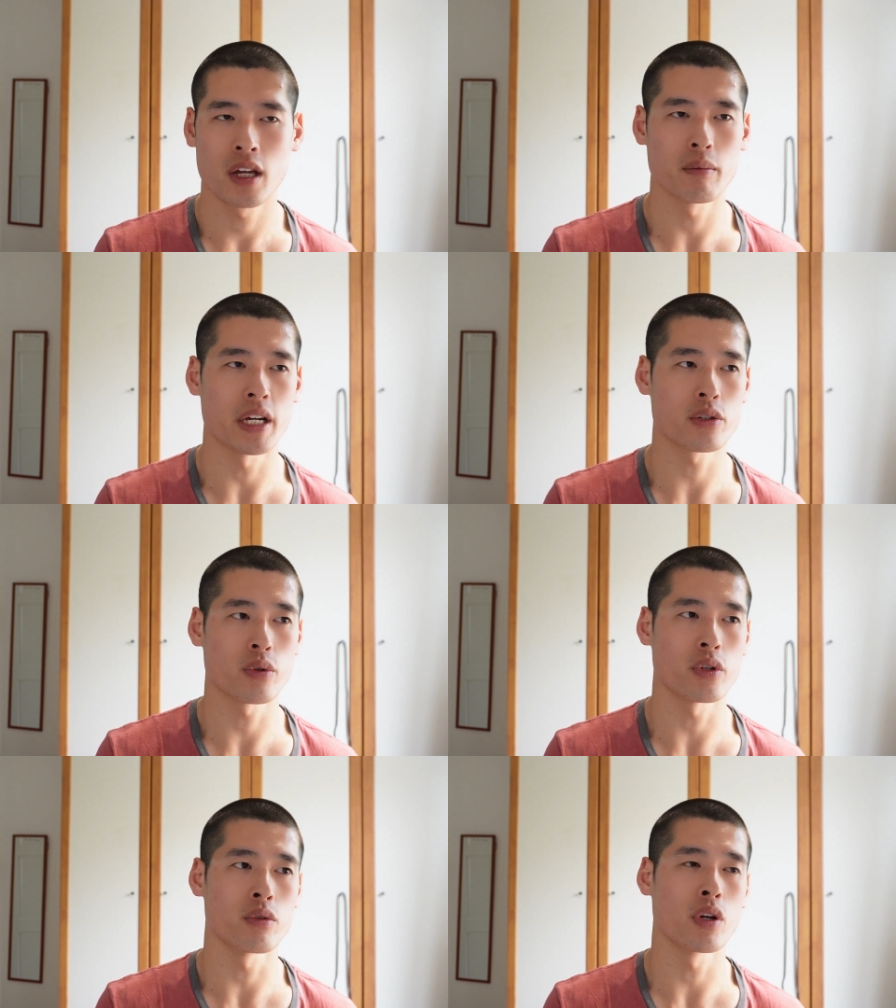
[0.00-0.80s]
Make
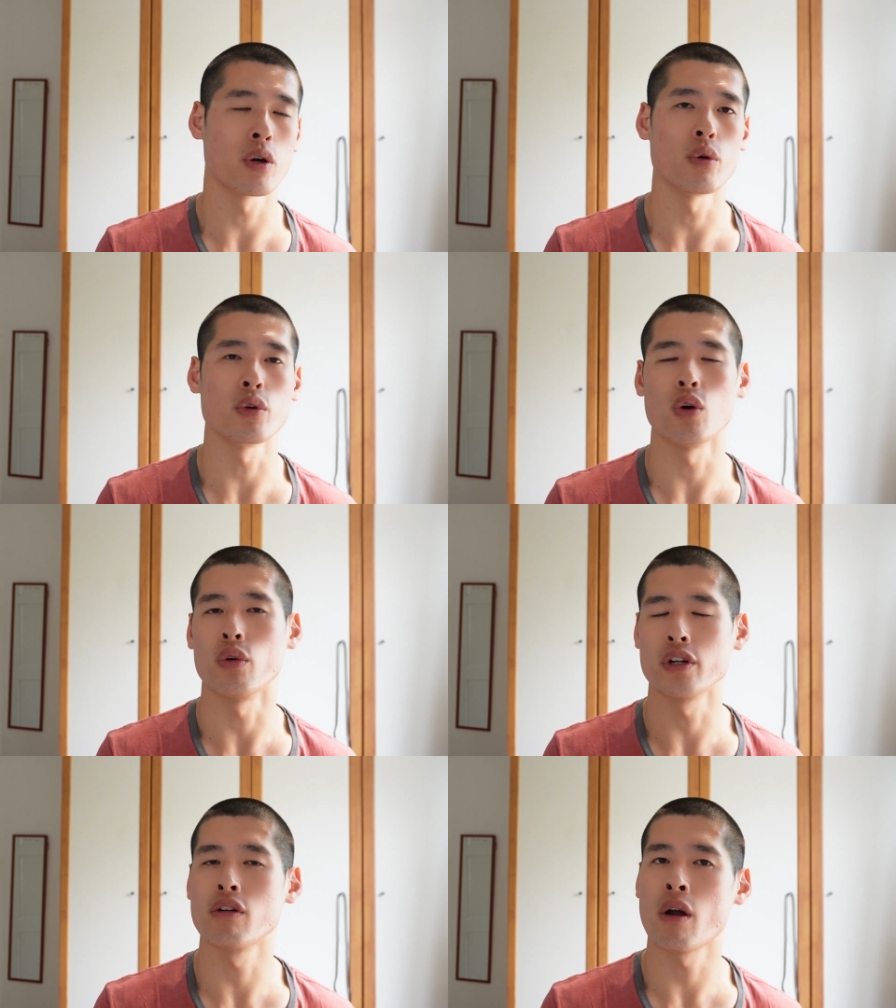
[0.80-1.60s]
sure you know your
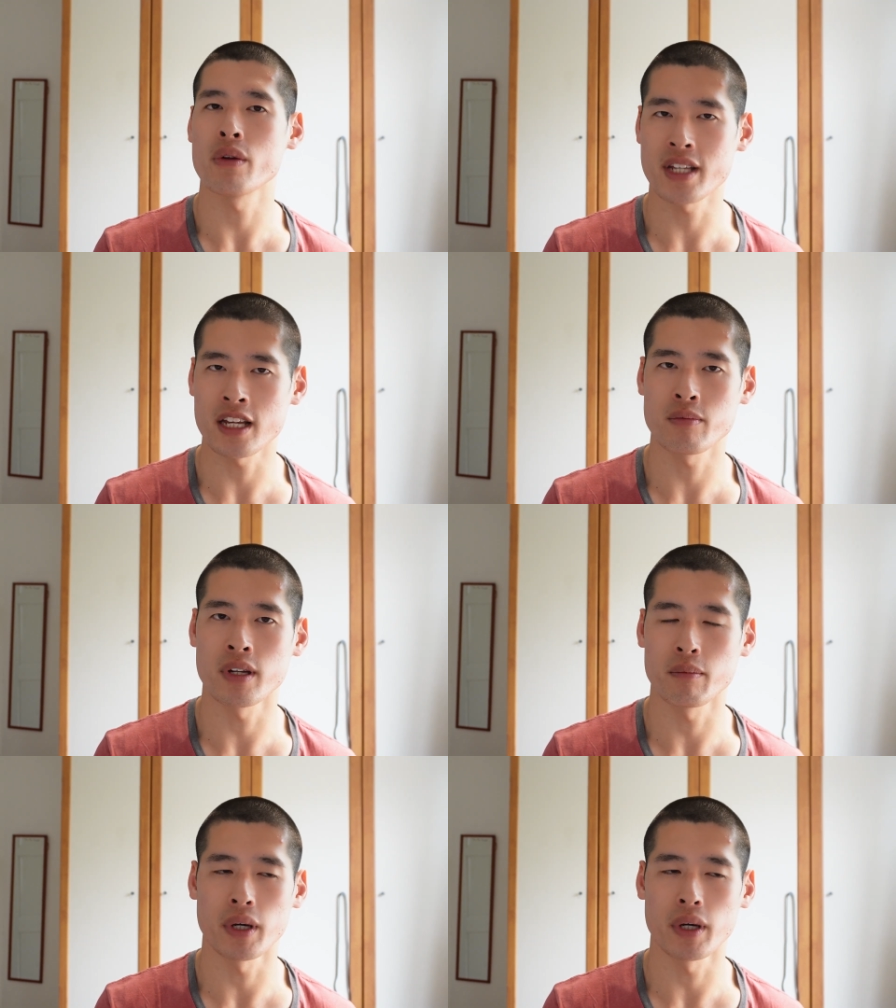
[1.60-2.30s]
neuro assessment.